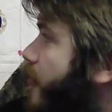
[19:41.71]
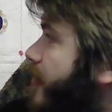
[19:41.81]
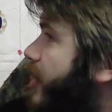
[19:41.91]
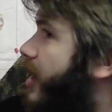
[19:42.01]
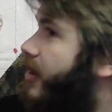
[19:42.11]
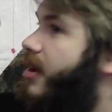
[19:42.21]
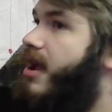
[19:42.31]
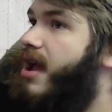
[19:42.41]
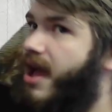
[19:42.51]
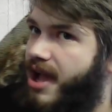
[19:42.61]
there,
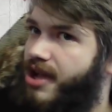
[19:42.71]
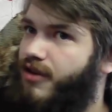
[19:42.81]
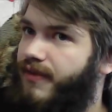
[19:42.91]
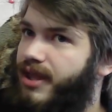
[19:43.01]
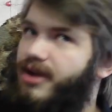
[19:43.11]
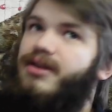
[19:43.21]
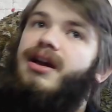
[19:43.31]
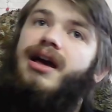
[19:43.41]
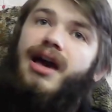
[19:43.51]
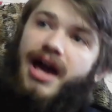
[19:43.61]
and
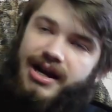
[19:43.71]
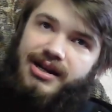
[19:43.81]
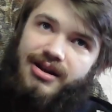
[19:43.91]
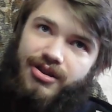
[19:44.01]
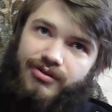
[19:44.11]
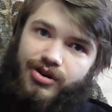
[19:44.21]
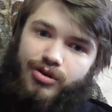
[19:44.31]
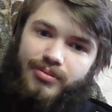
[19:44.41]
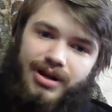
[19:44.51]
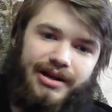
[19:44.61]
in another
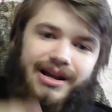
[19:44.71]
room.